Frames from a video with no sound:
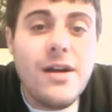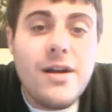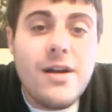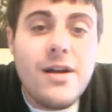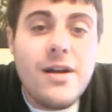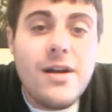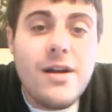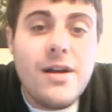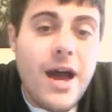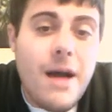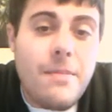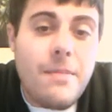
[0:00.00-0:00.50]

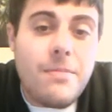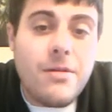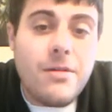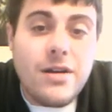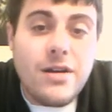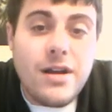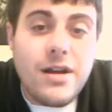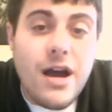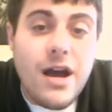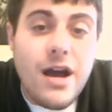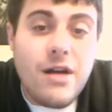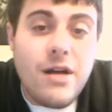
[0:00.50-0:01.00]
The hacker
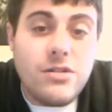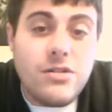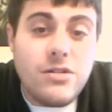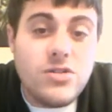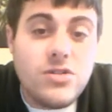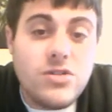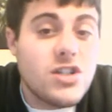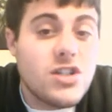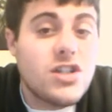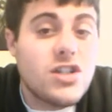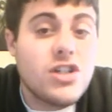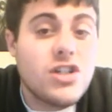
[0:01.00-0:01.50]
can now use
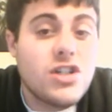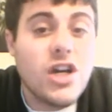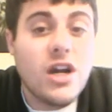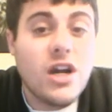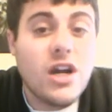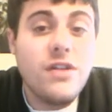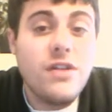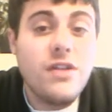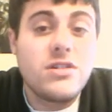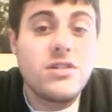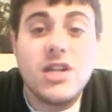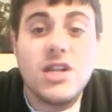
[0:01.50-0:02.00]
this to check
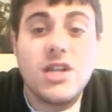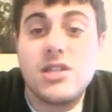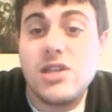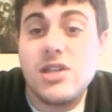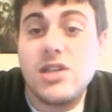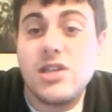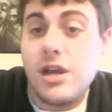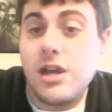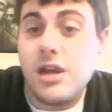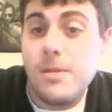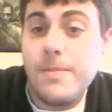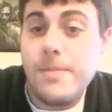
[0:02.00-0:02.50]
other sites
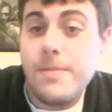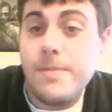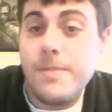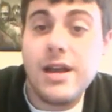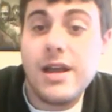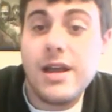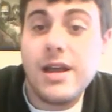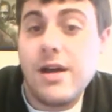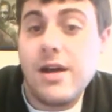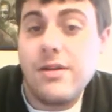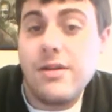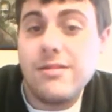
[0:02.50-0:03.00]
like your bank
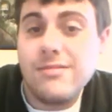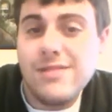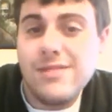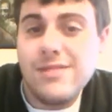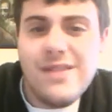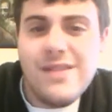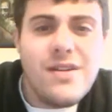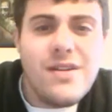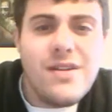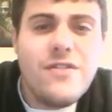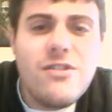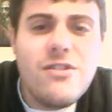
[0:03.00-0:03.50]
account.
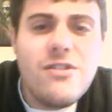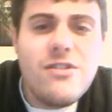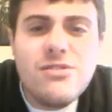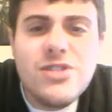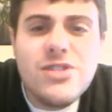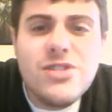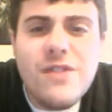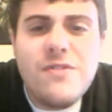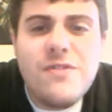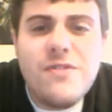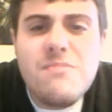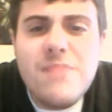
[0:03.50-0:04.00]
Even if you use
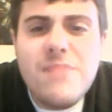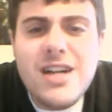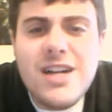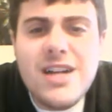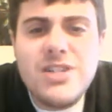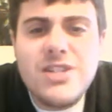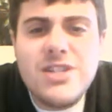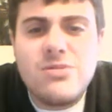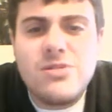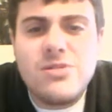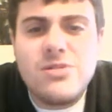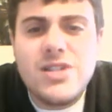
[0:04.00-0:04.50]
different
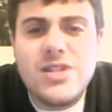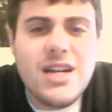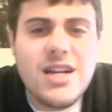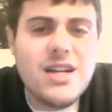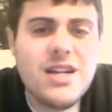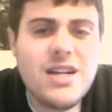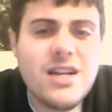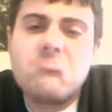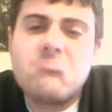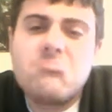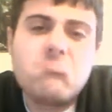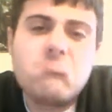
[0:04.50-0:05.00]
passwords, they can
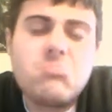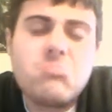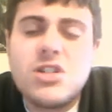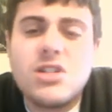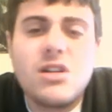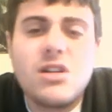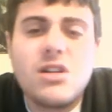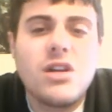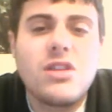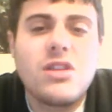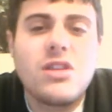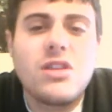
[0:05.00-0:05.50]
just
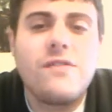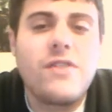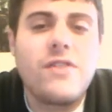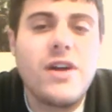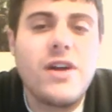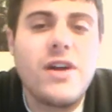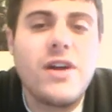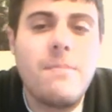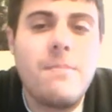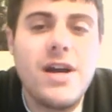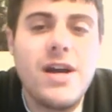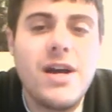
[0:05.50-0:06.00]
click the
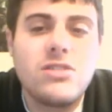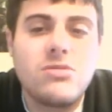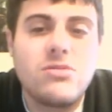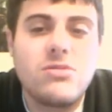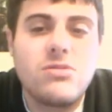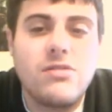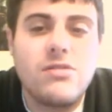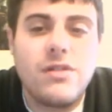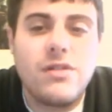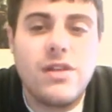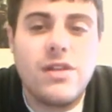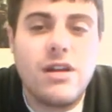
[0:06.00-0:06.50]
forgot password
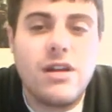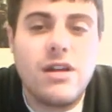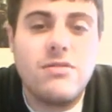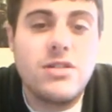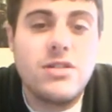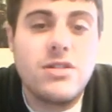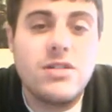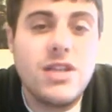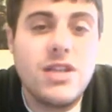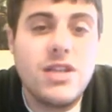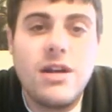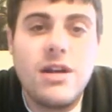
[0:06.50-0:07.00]
link and
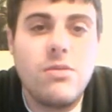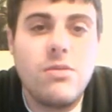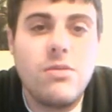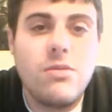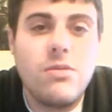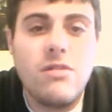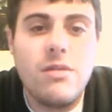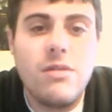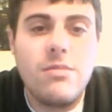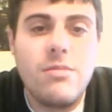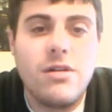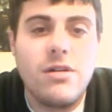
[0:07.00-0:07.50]
reset it with
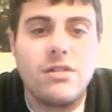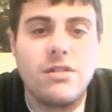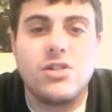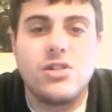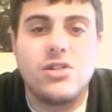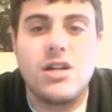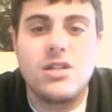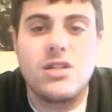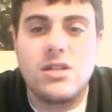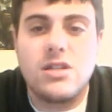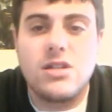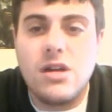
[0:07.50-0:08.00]
your email
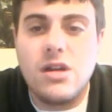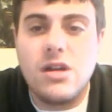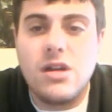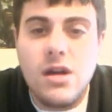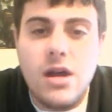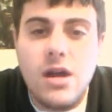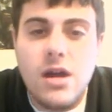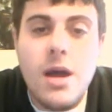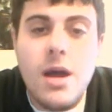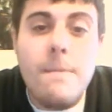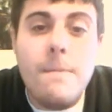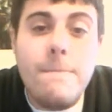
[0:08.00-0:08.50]
address.
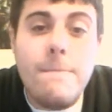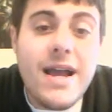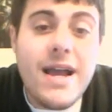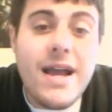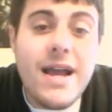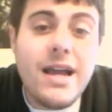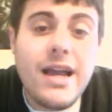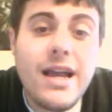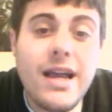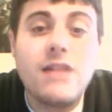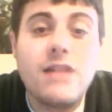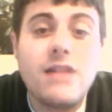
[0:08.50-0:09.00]
Bank
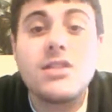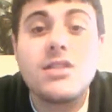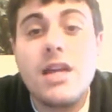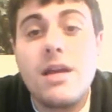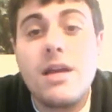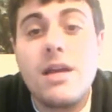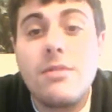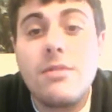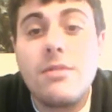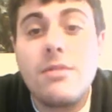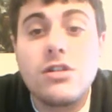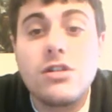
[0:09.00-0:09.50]
accounts,
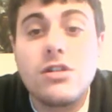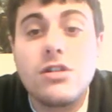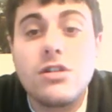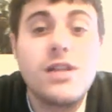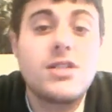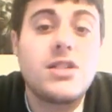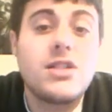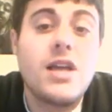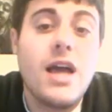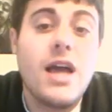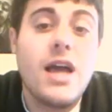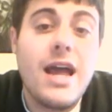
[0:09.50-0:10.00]
email
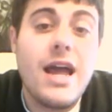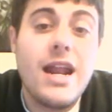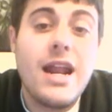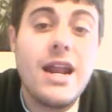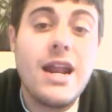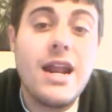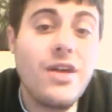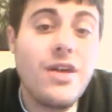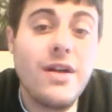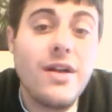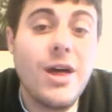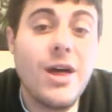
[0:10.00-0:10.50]
address, and
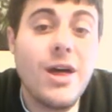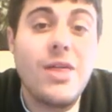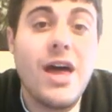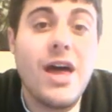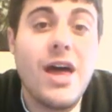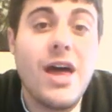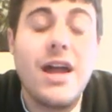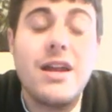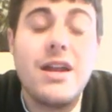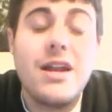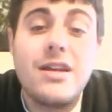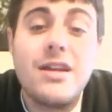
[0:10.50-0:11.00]
anything like
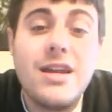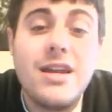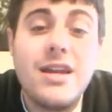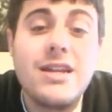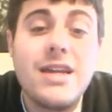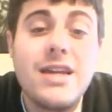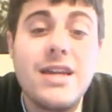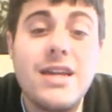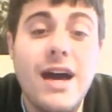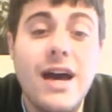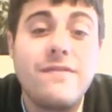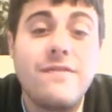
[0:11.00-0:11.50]
that need to
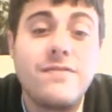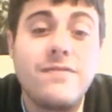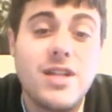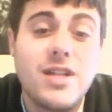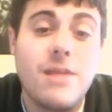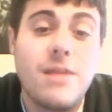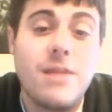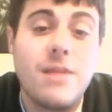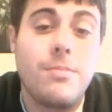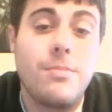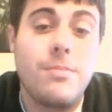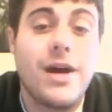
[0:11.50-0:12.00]
have
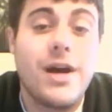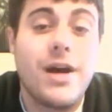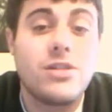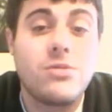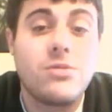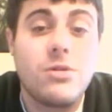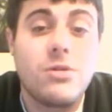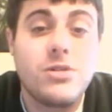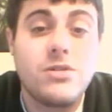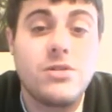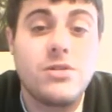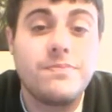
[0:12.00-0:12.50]
separate
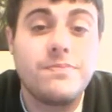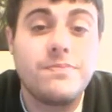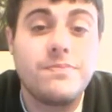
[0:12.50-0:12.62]
passwords.